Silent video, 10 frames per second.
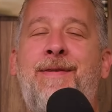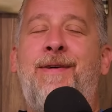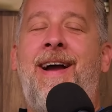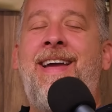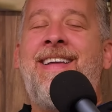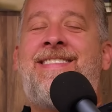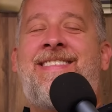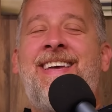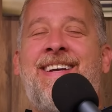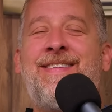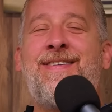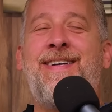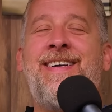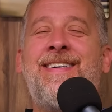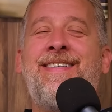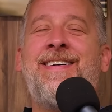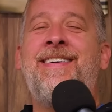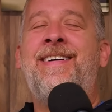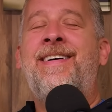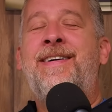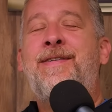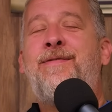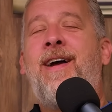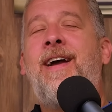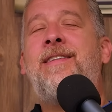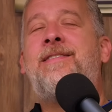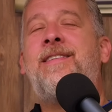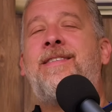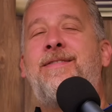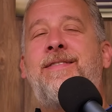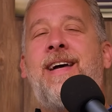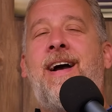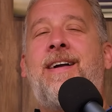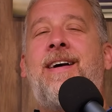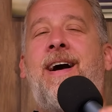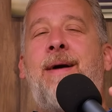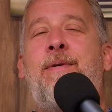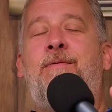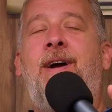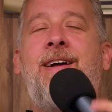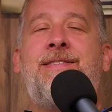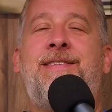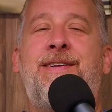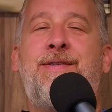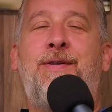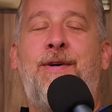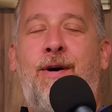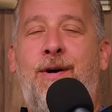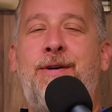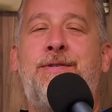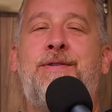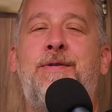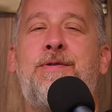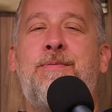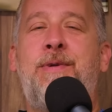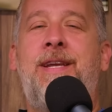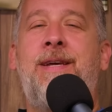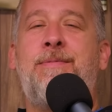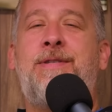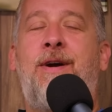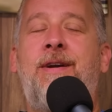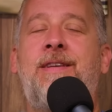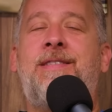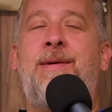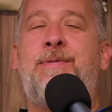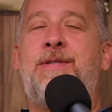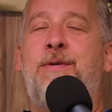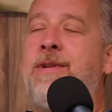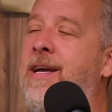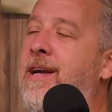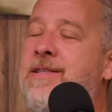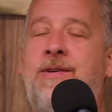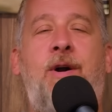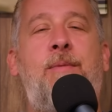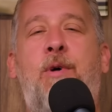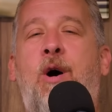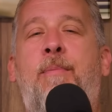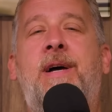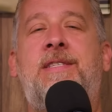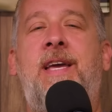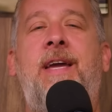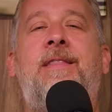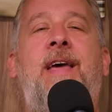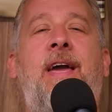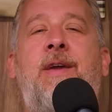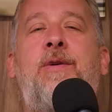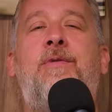Ryan Sickler here. ryansickler.com and Ryan Sickler on all your social media. I'm starting this episode like I start them all by saying thank you.